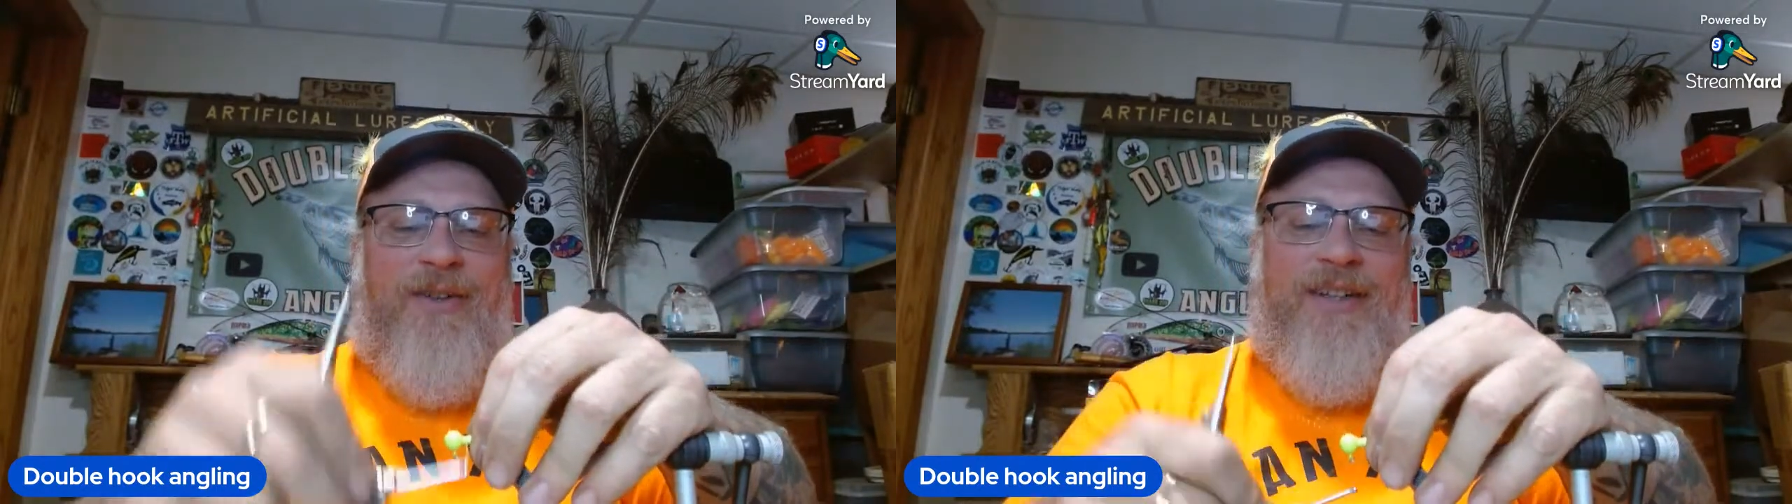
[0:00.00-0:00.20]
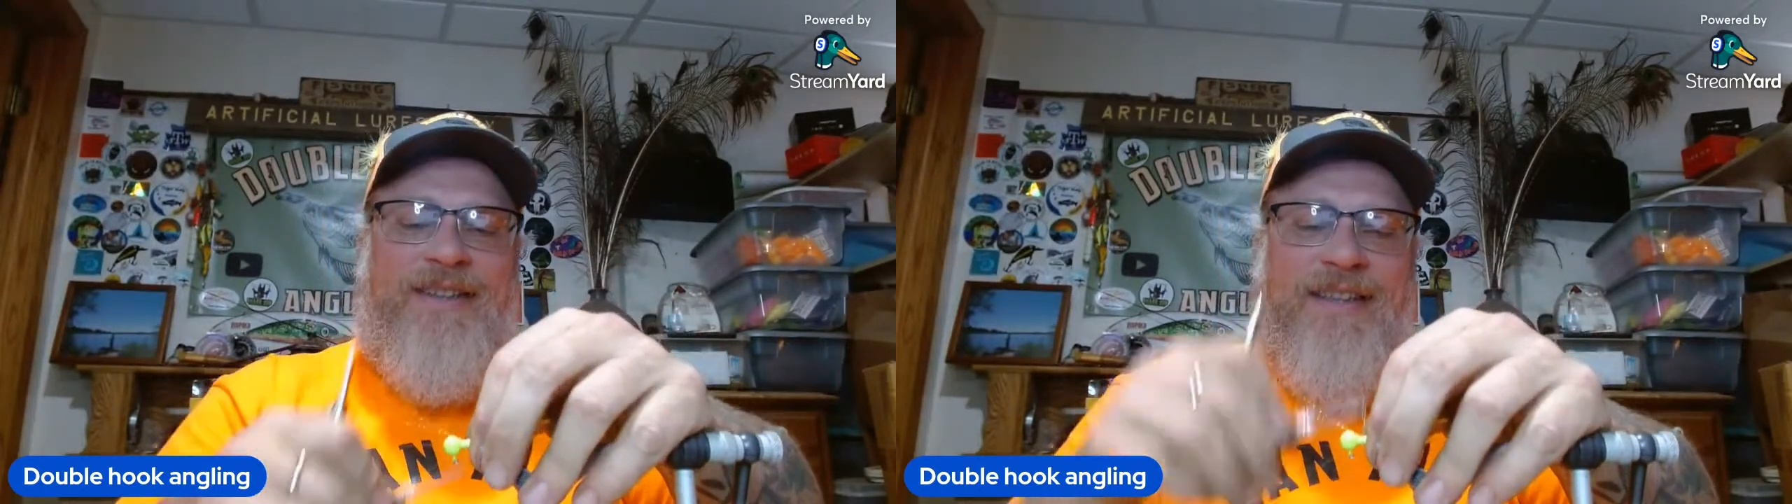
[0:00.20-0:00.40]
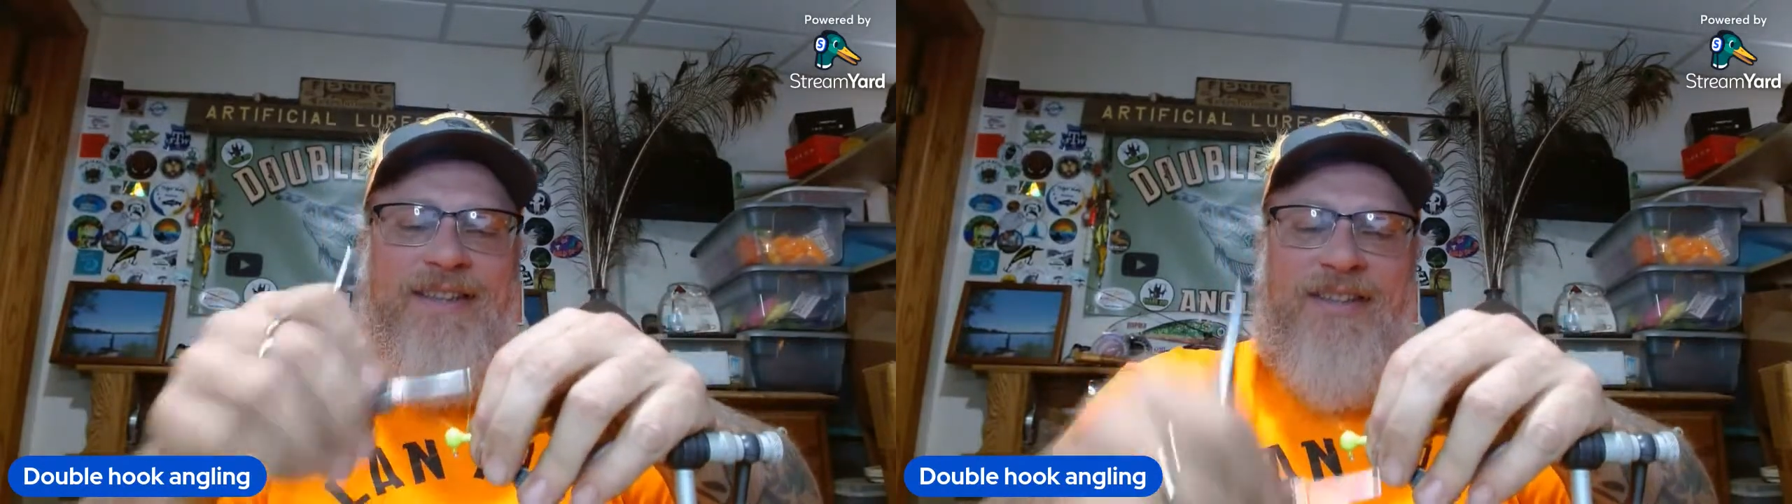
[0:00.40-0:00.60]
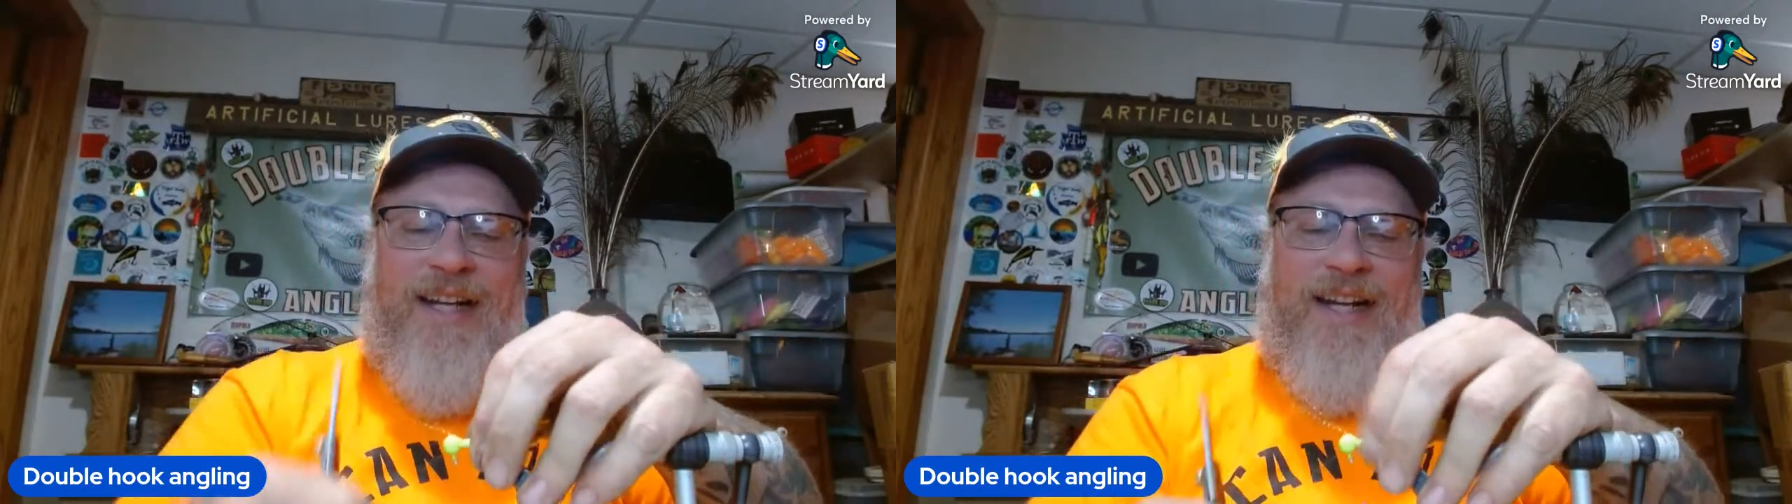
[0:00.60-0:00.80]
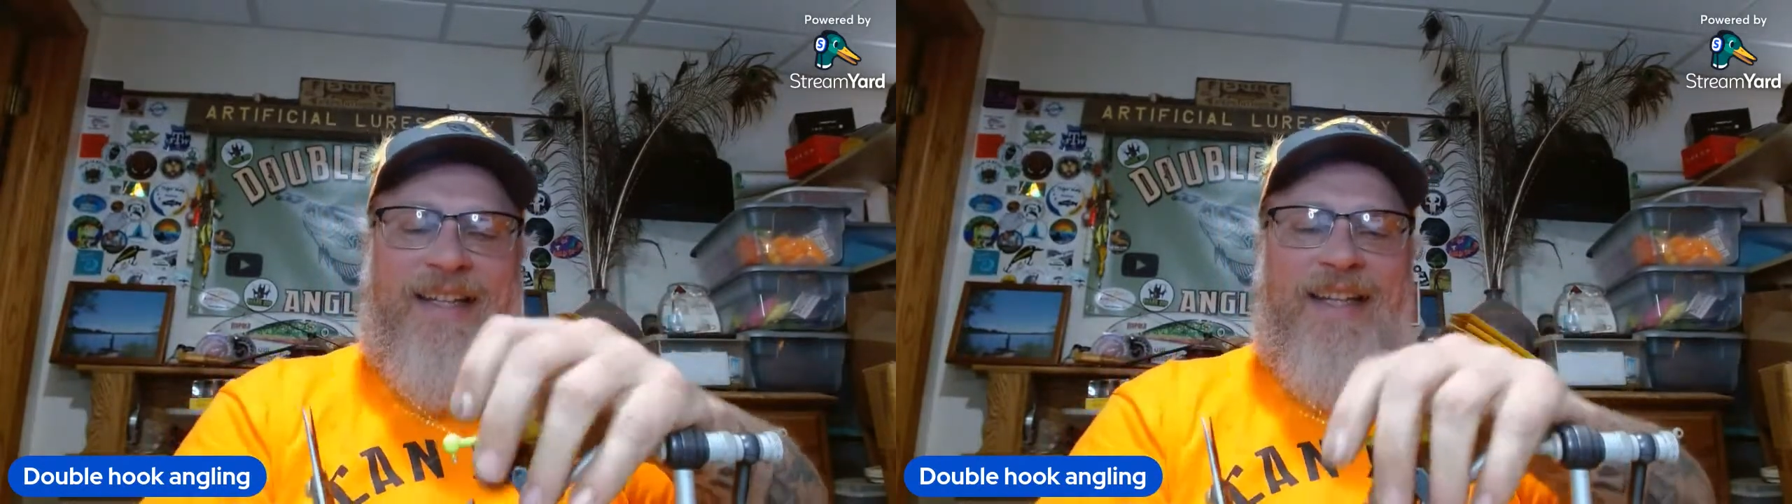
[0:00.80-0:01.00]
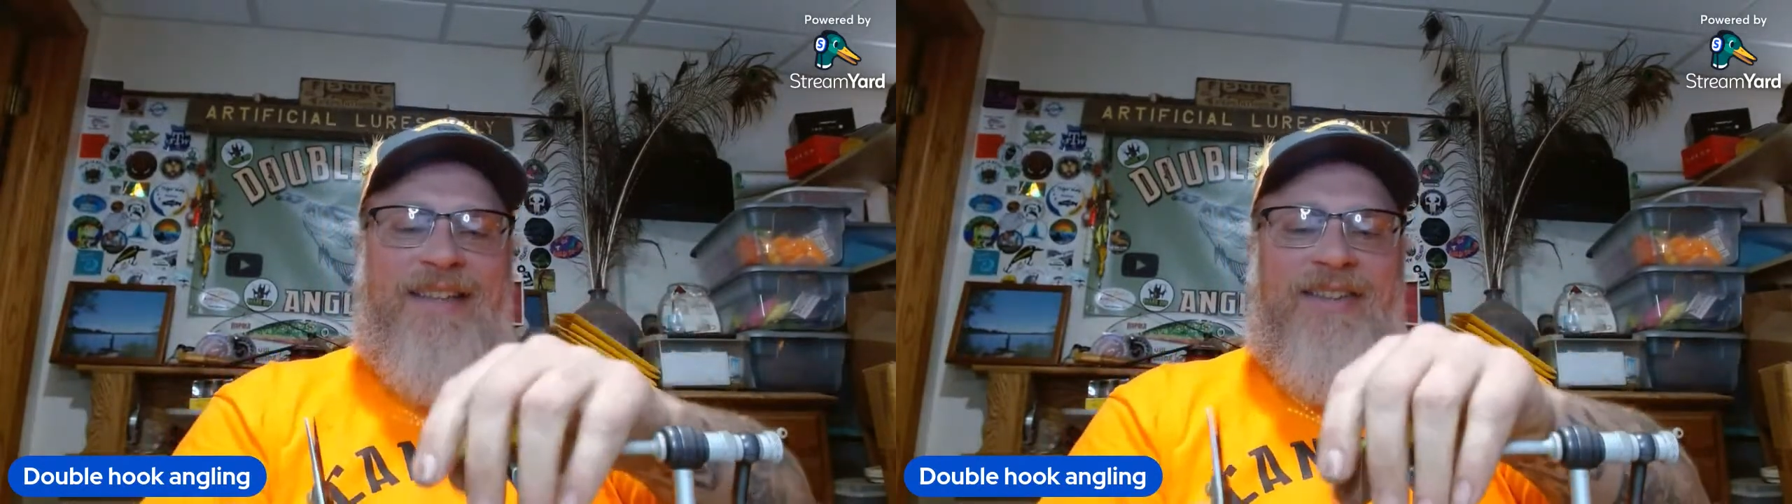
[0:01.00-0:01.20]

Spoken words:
when her sister had kids.